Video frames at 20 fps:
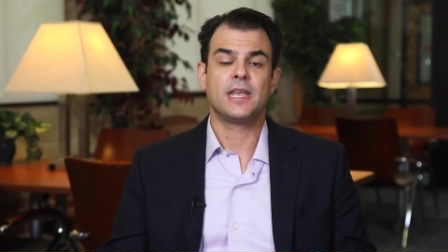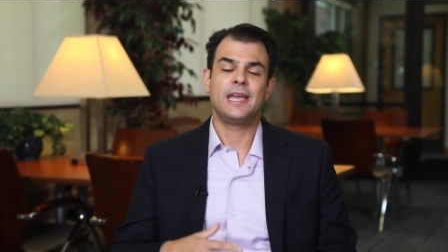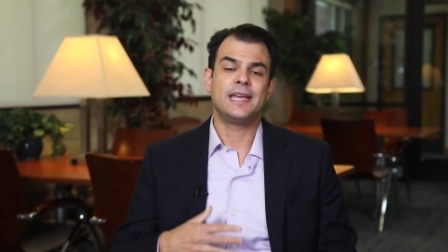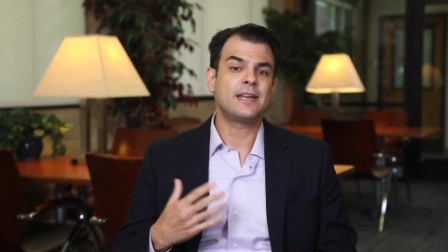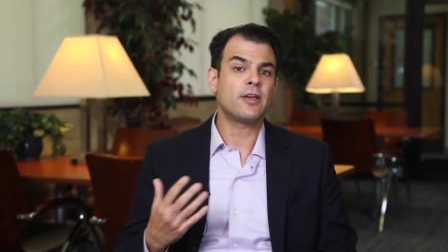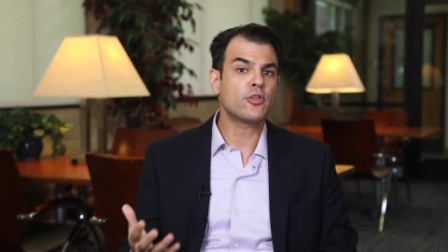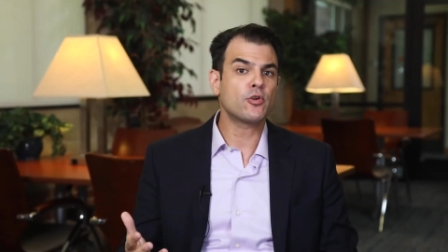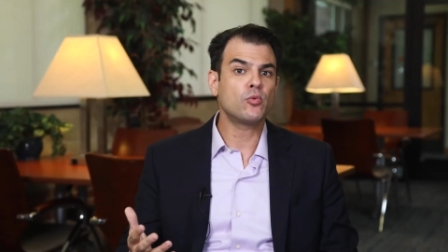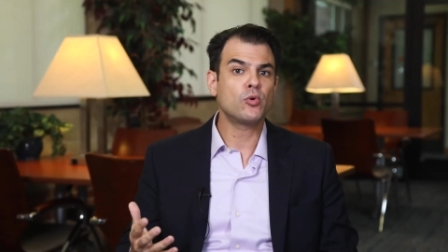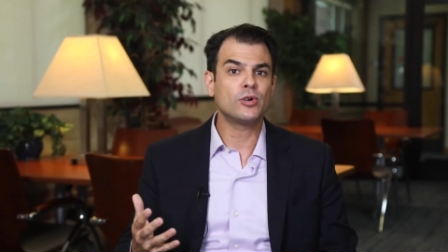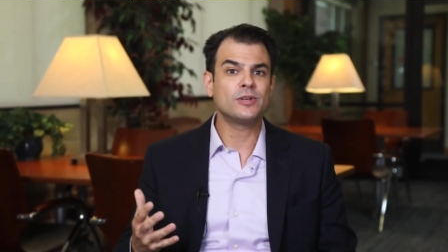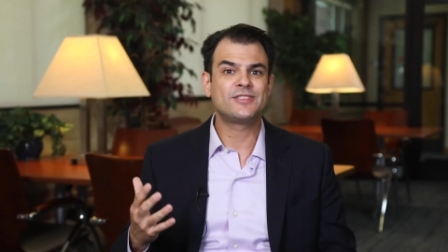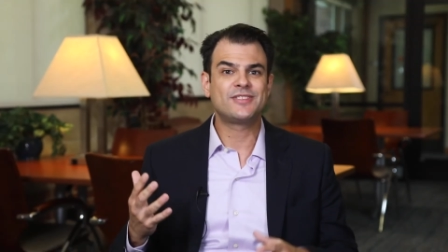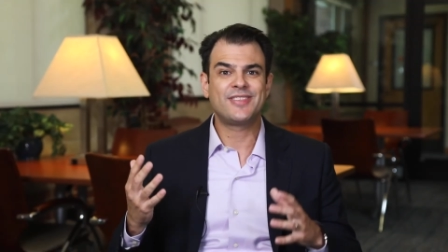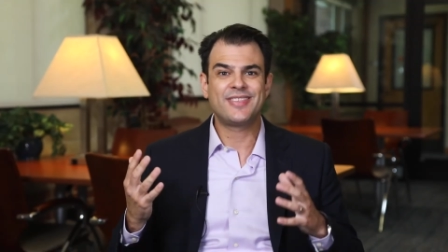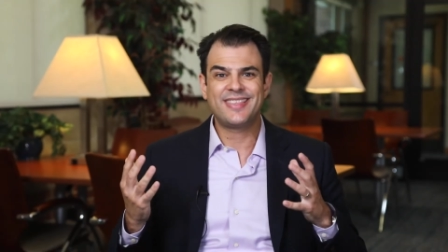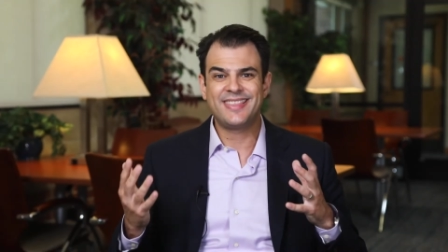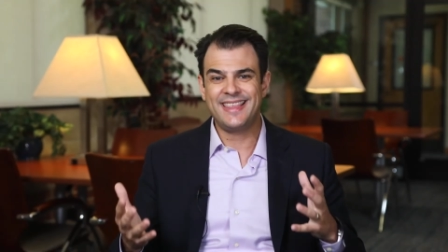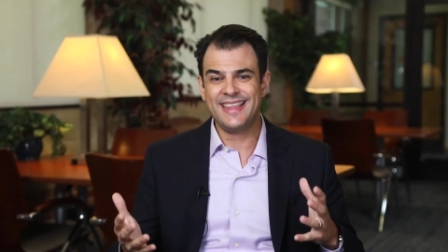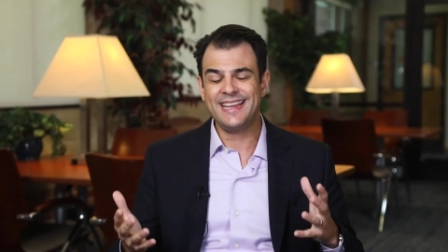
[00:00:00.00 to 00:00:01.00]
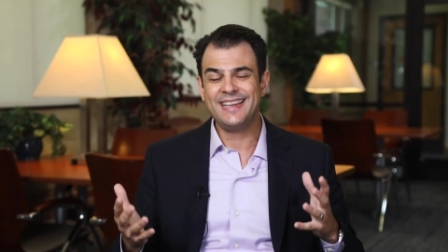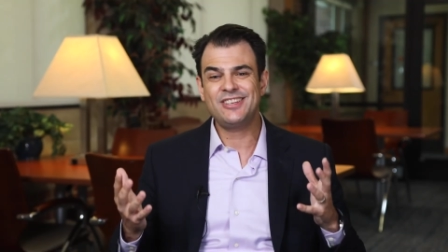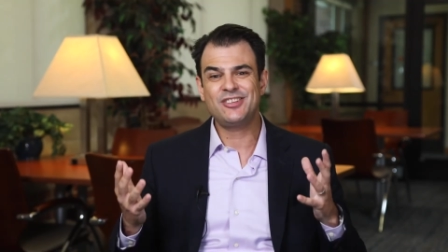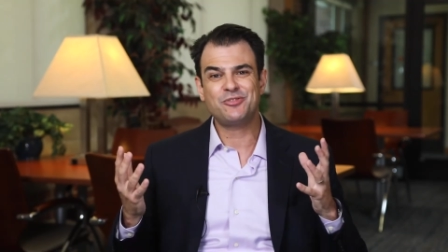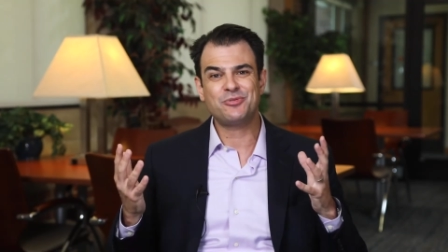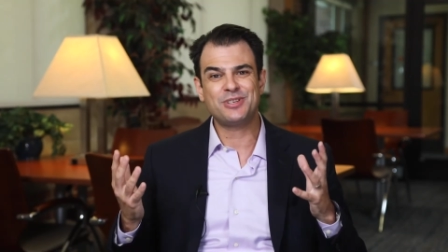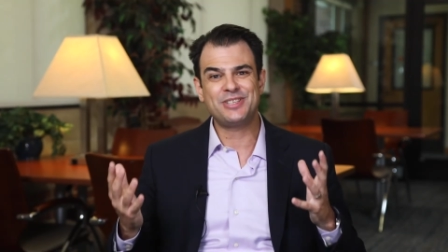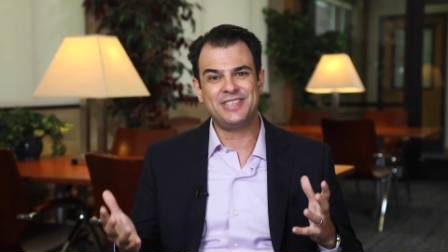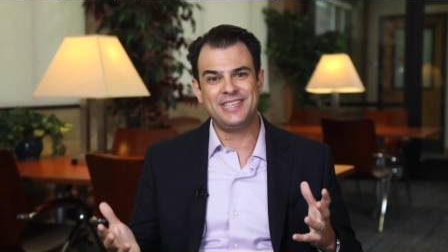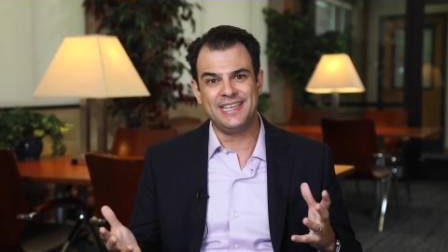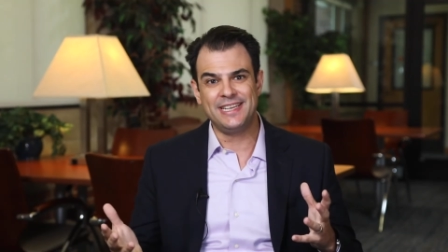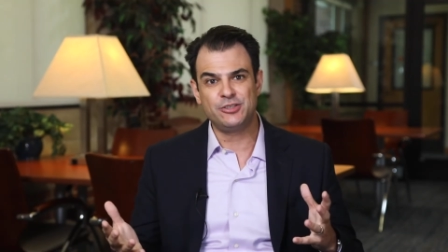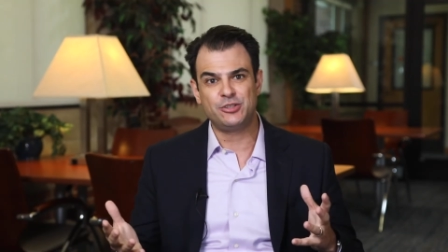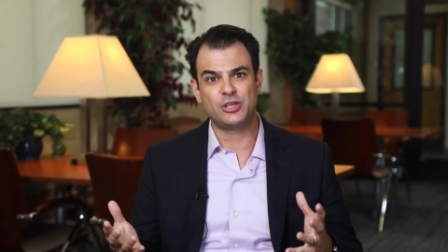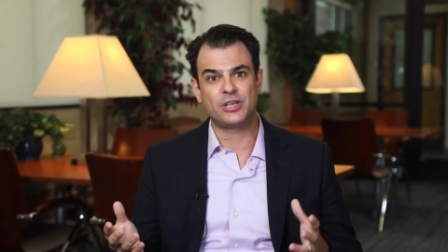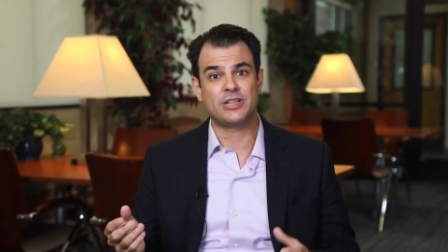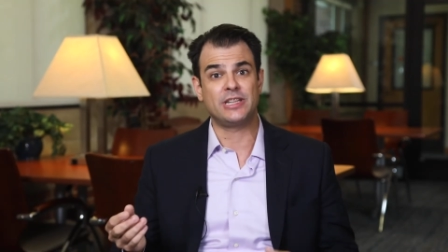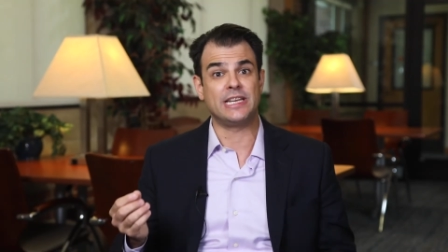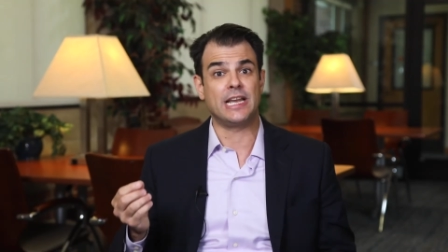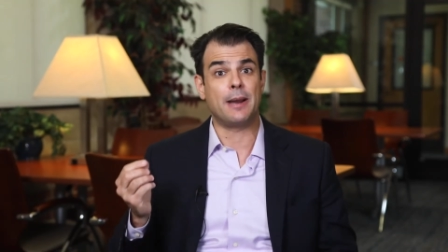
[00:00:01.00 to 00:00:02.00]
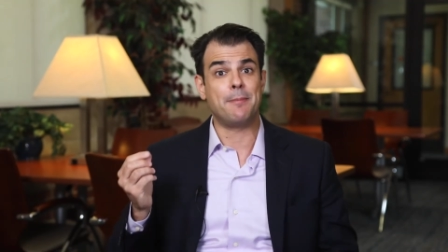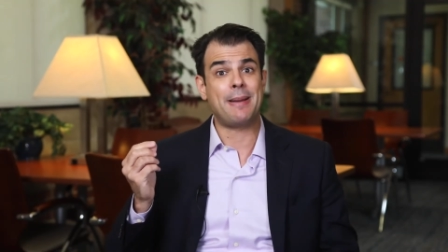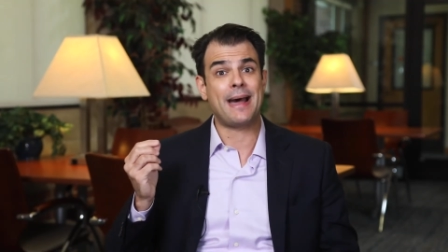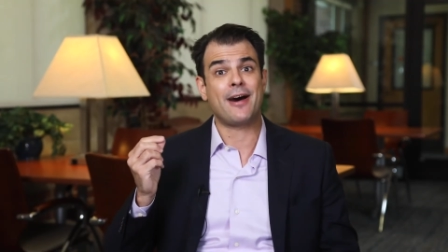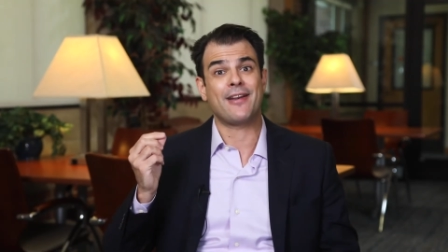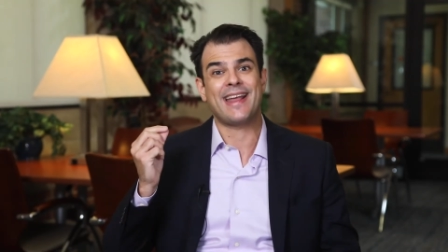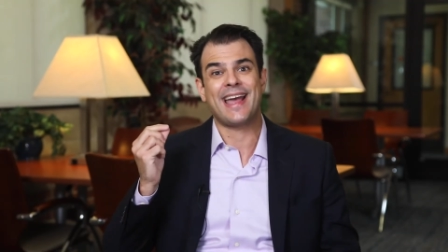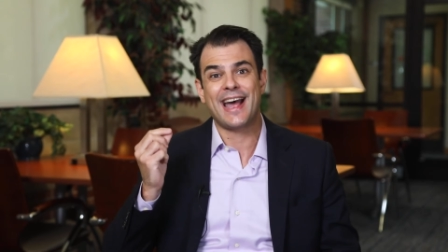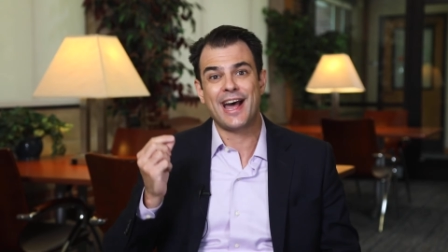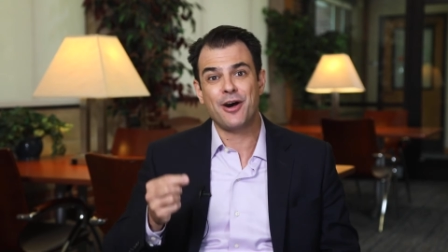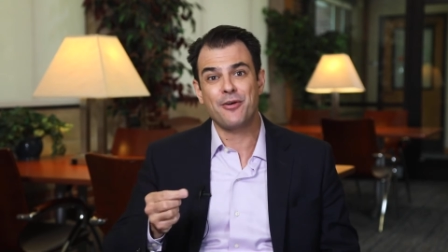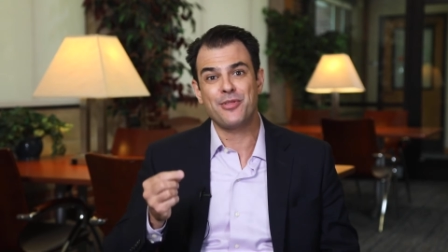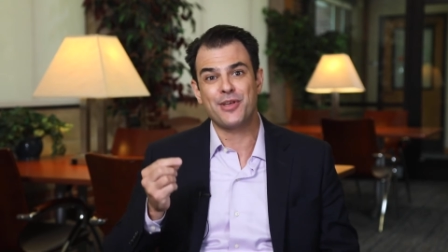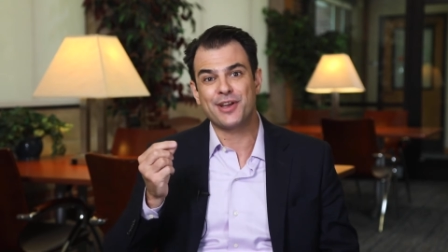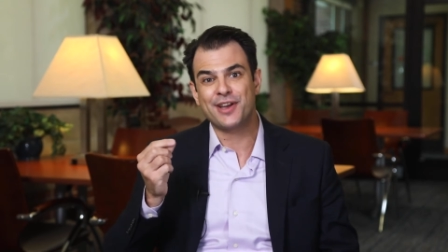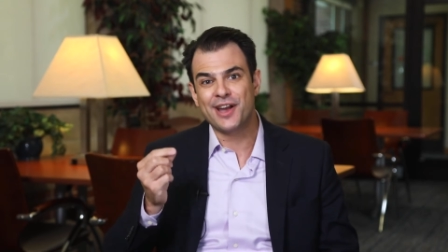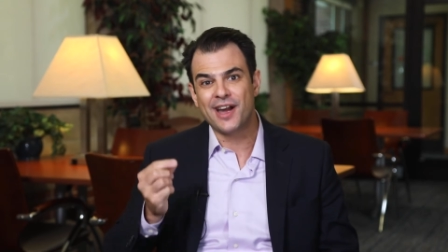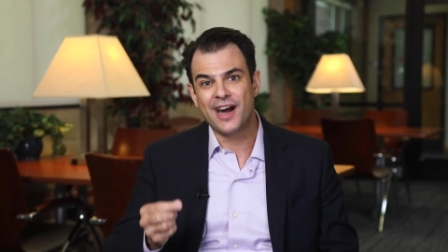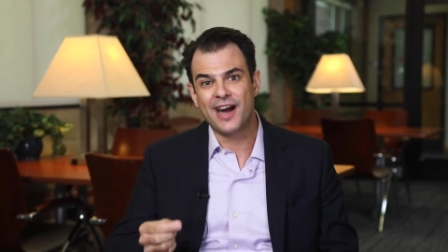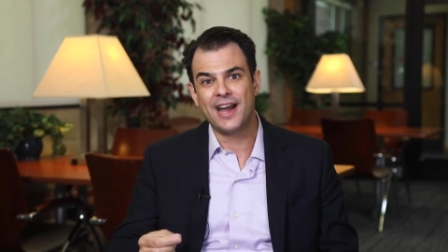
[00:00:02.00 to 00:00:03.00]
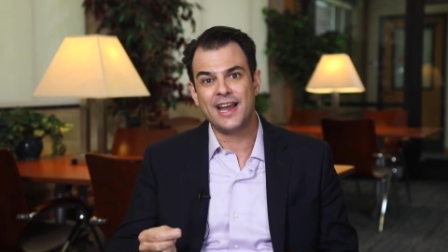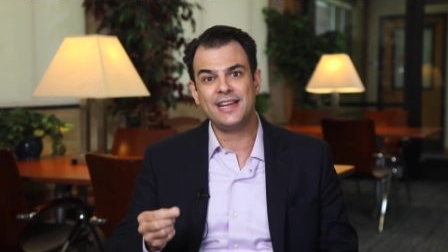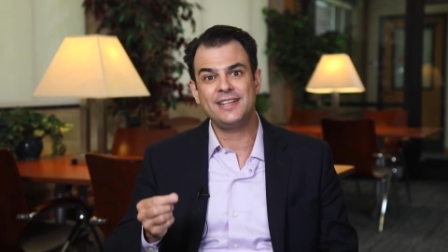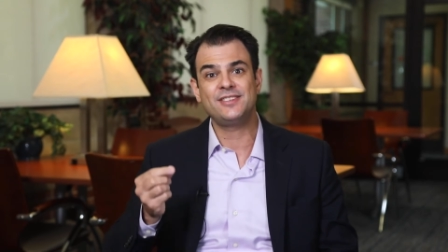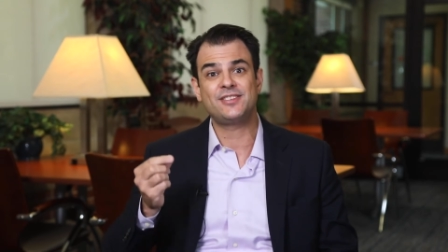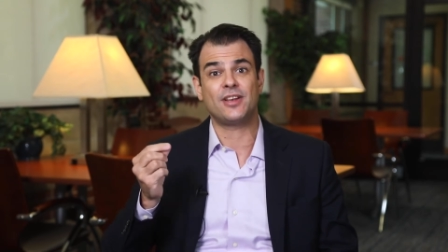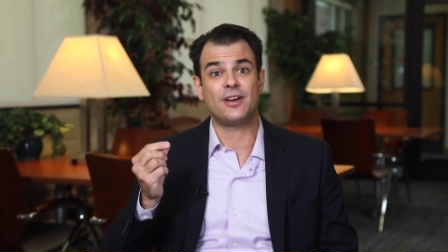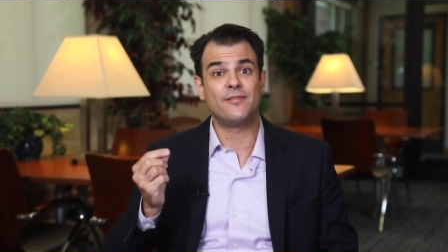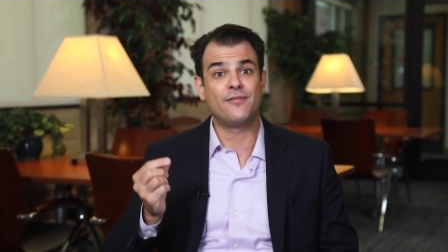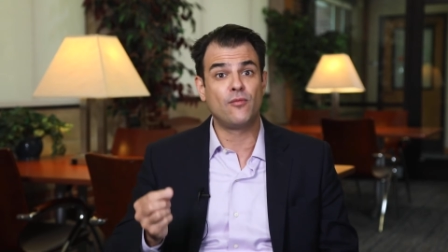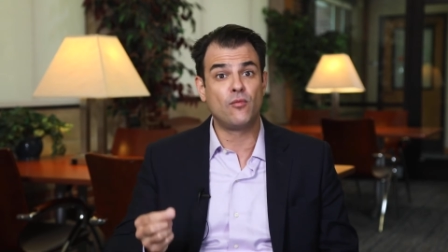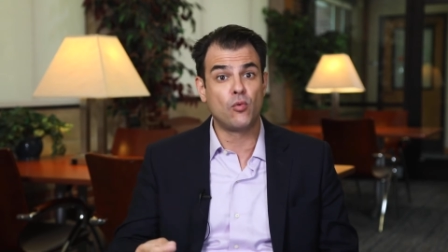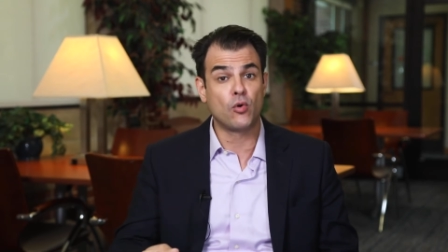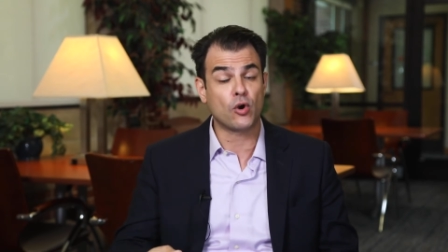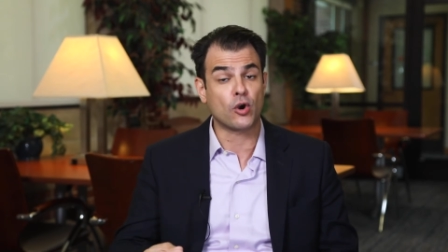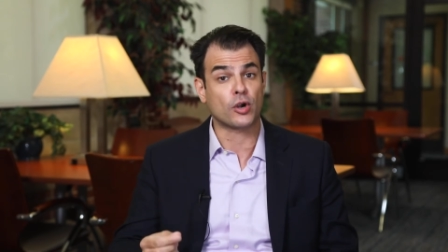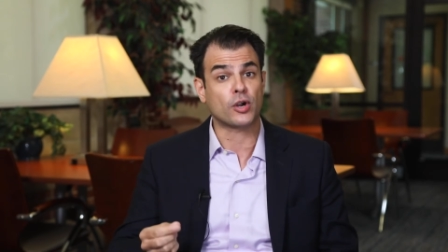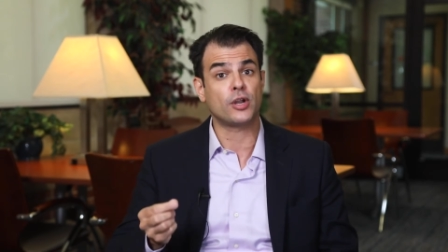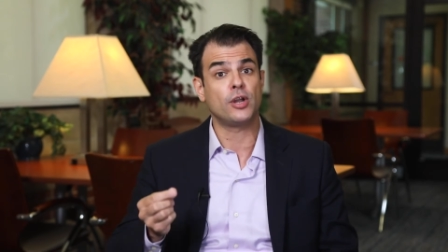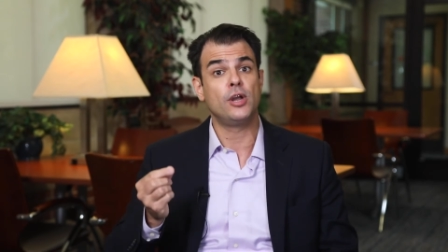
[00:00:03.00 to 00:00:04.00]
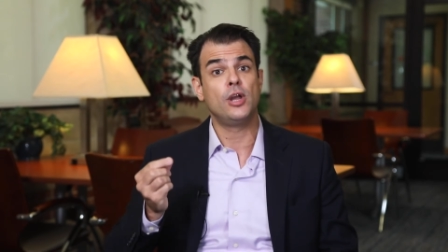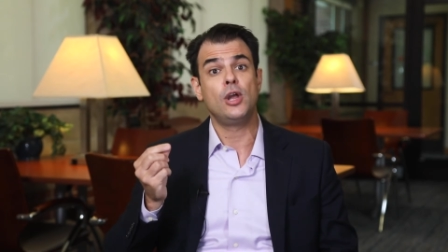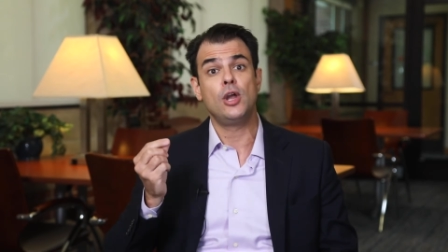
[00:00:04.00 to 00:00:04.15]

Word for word: In other words, think strategically about how the kinds of work